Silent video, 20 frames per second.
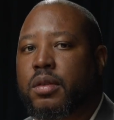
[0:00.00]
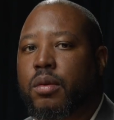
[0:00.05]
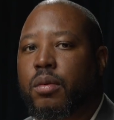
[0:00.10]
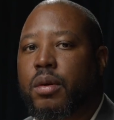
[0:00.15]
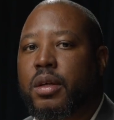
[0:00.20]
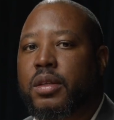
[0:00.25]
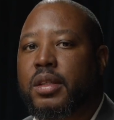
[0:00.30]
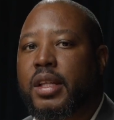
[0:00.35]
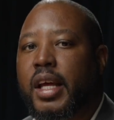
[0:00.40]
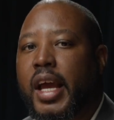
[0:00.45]
there
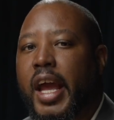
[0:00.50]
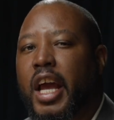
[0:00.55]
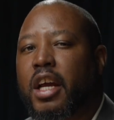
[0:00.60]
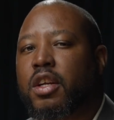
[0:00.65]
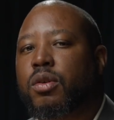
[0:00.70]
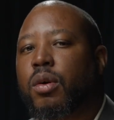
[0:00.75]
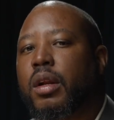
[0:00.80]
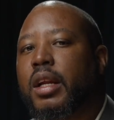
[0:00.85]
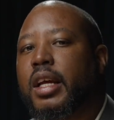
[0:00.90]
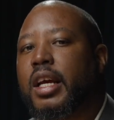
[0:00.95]
was the
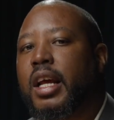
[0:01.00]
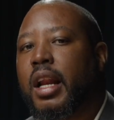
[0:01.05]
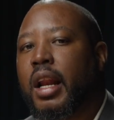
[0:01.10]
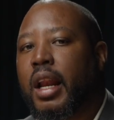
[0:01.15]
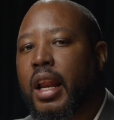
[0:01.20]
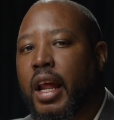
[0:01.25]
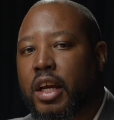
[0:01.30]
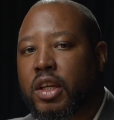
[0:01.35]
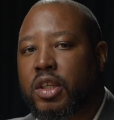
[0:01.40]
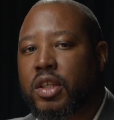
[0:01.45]
actual
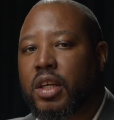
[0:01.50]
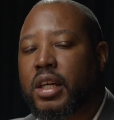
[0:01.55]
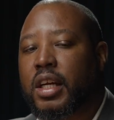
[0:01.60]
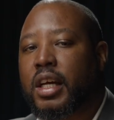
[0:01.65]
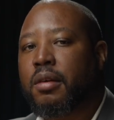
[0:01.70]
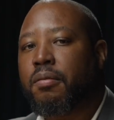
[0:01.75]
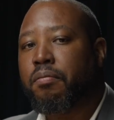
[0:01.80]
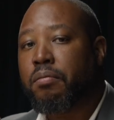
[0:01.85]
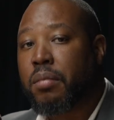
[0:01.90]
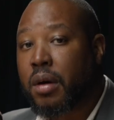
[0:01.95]
election
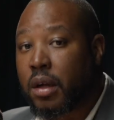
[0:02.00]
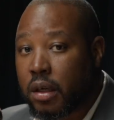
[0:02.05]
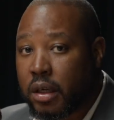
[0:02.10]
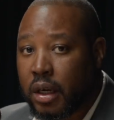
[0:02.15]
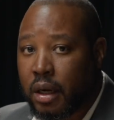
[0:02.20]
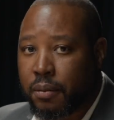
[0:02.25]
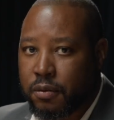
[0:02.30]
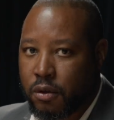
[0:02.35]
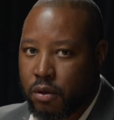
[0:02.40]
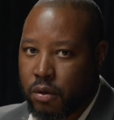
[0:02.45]
and
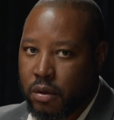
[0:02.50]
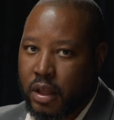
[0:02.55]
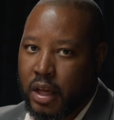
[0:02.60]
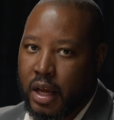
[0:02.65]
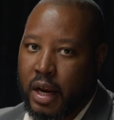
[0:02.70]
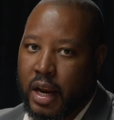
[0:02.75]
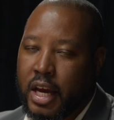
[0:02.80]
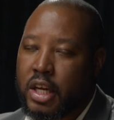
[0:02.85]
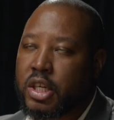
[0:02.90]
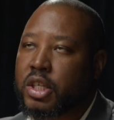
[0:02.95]
build-up to the
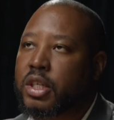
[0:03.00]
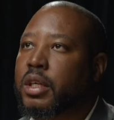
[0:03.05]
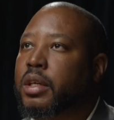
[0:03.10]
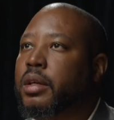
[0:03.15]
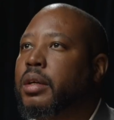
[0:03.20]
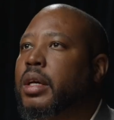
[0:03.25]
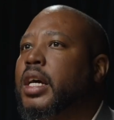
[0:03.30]
election.